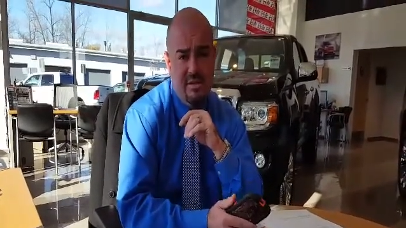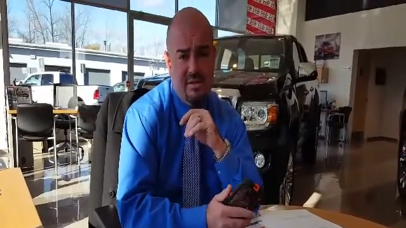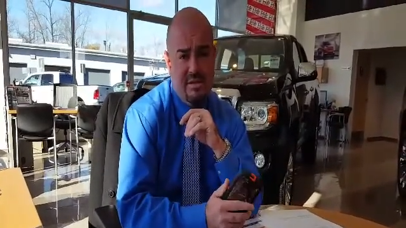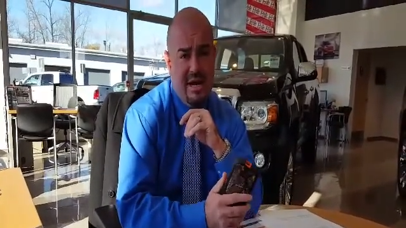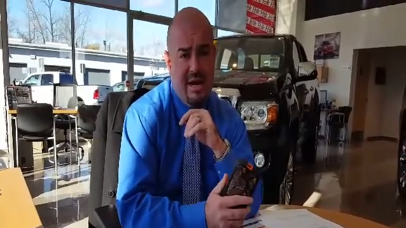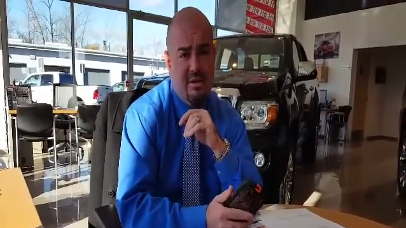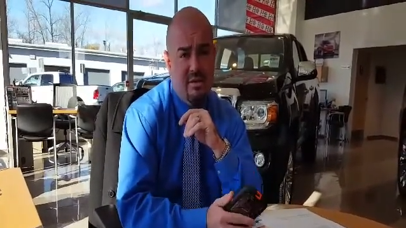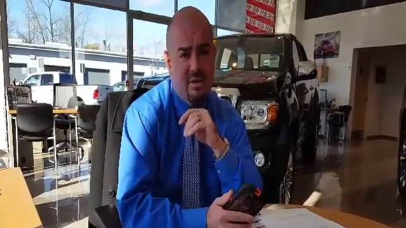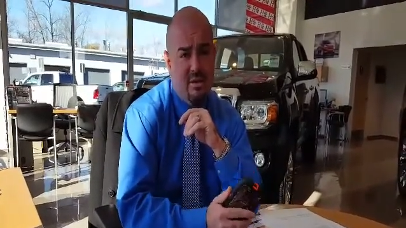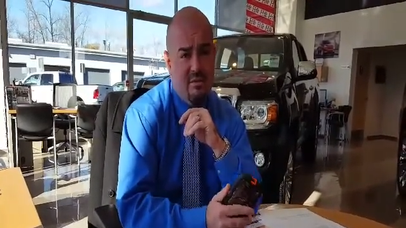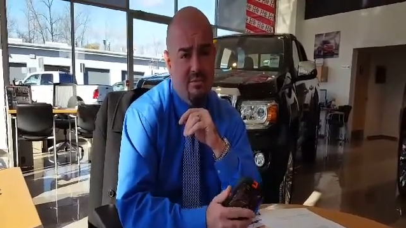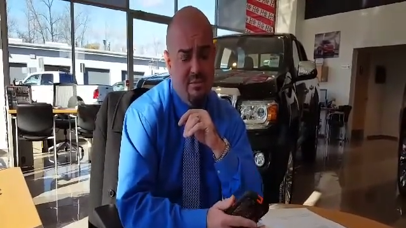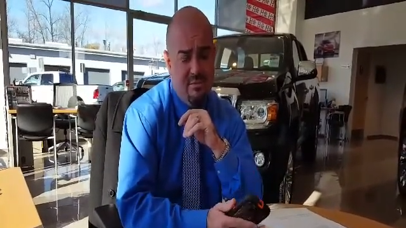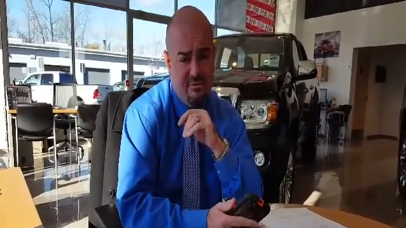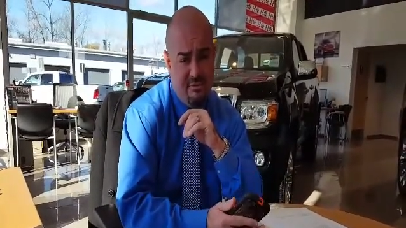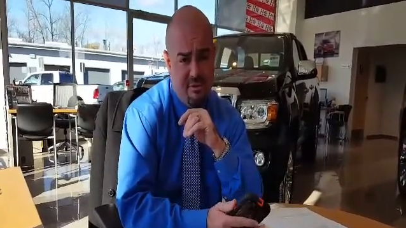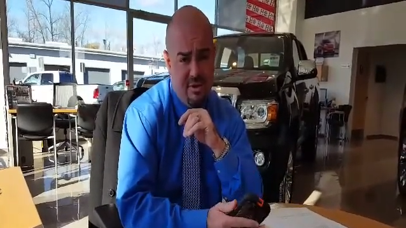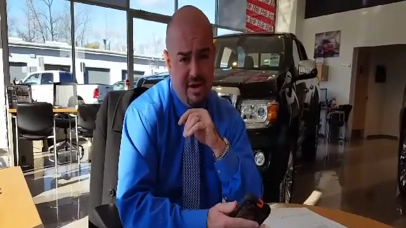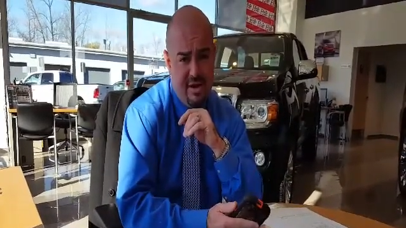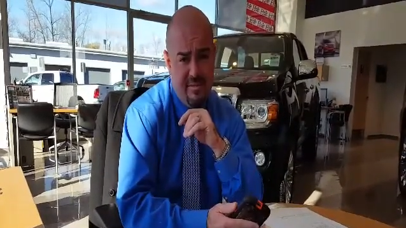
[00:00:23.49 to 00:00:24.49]
Download it for
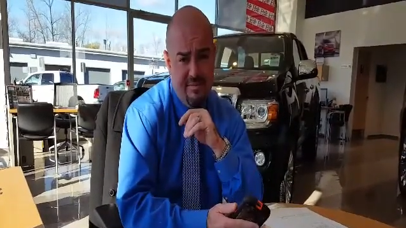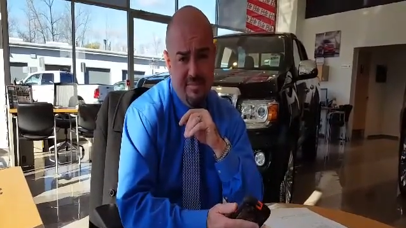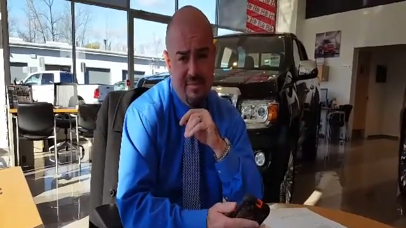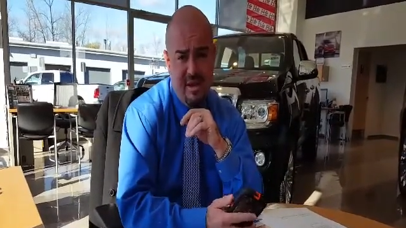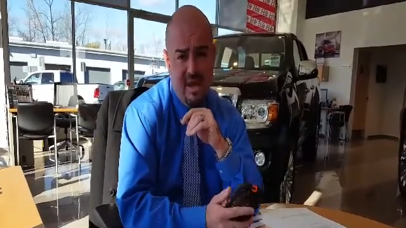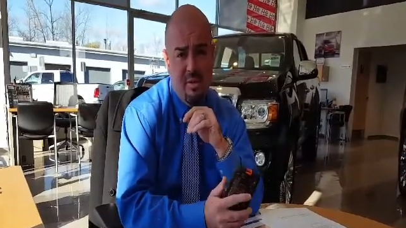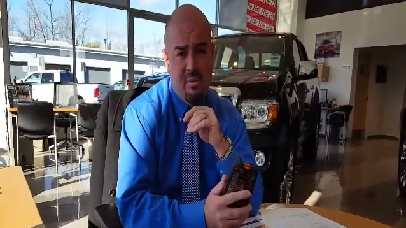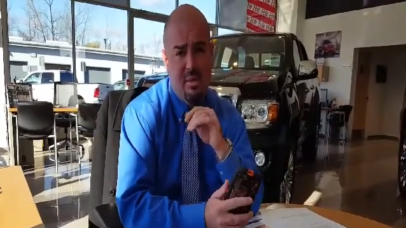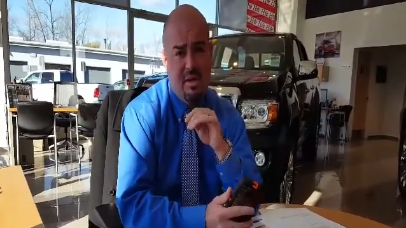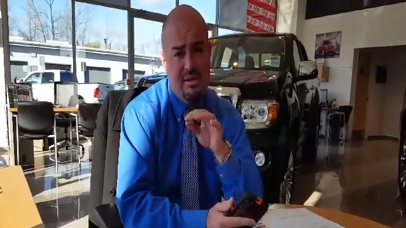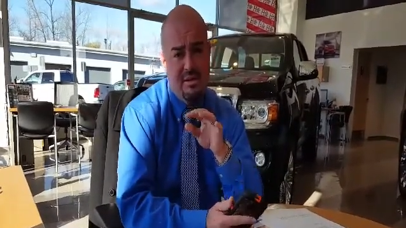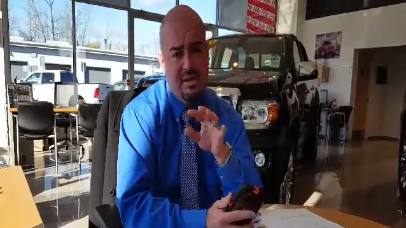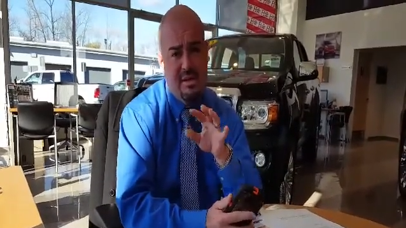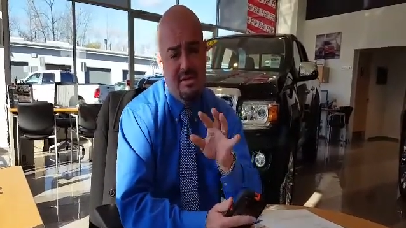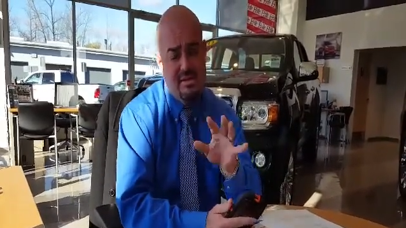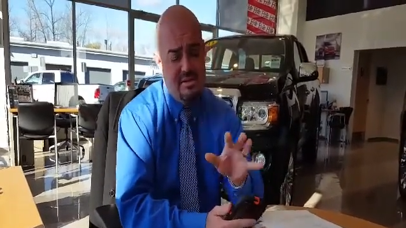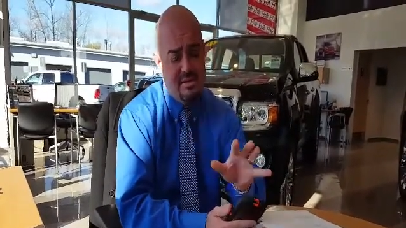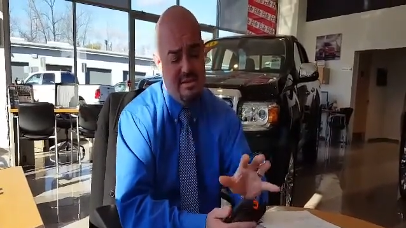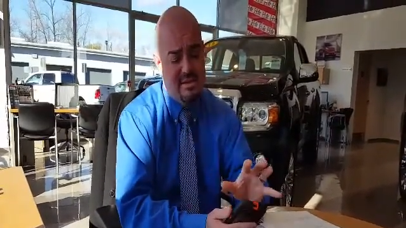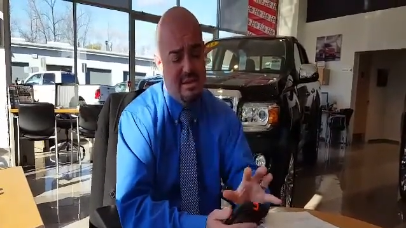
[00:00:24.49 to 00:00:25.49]
free, and what it
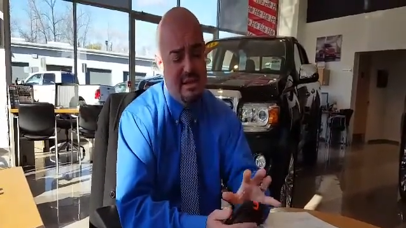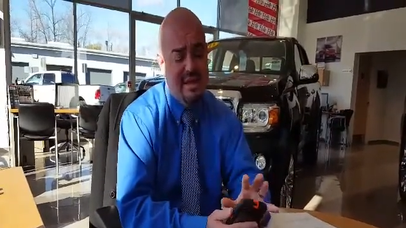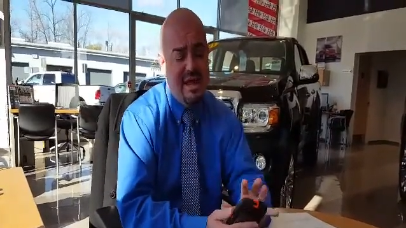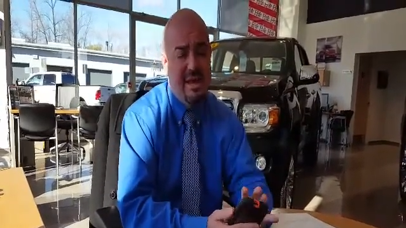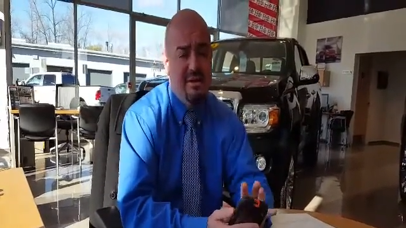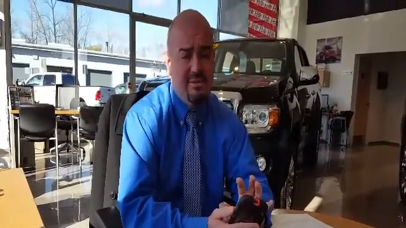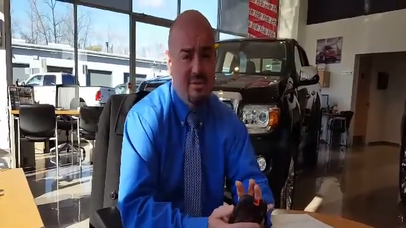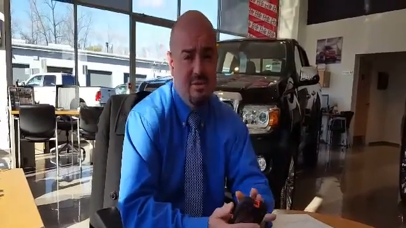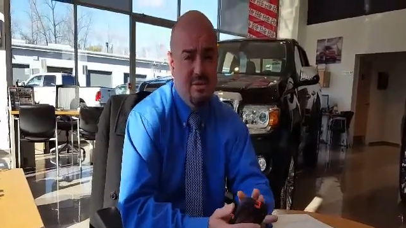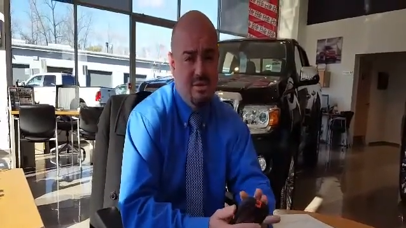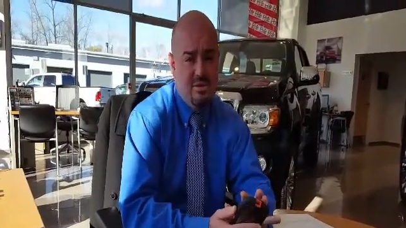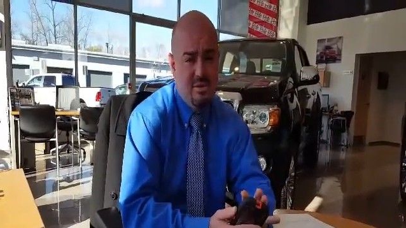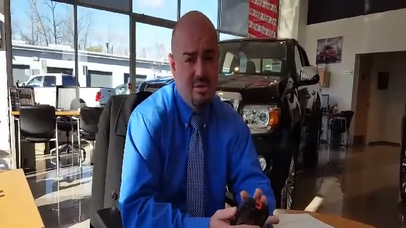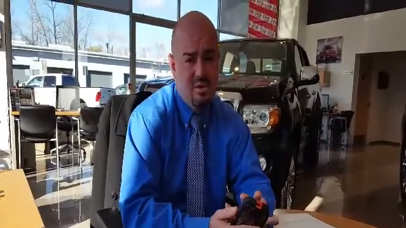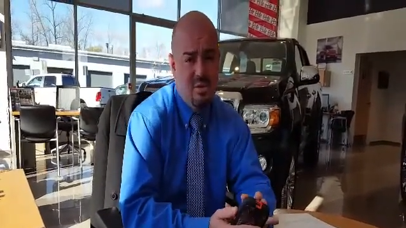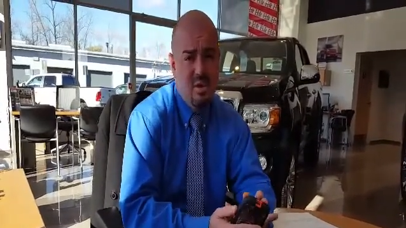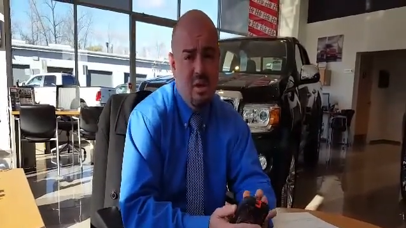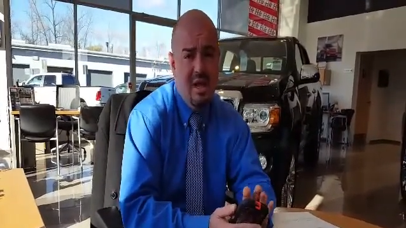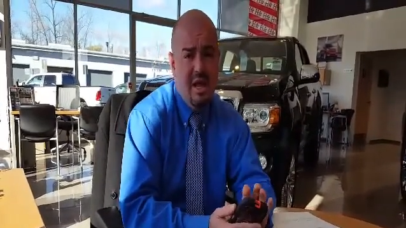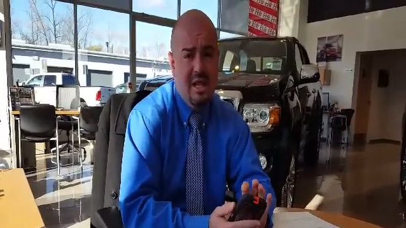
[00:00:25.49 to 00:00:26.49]
does is it allows you
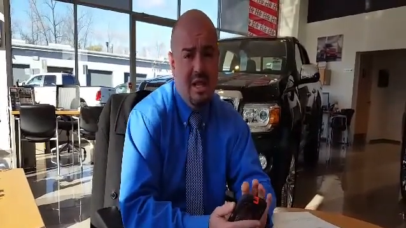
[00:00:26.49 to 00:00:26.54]
to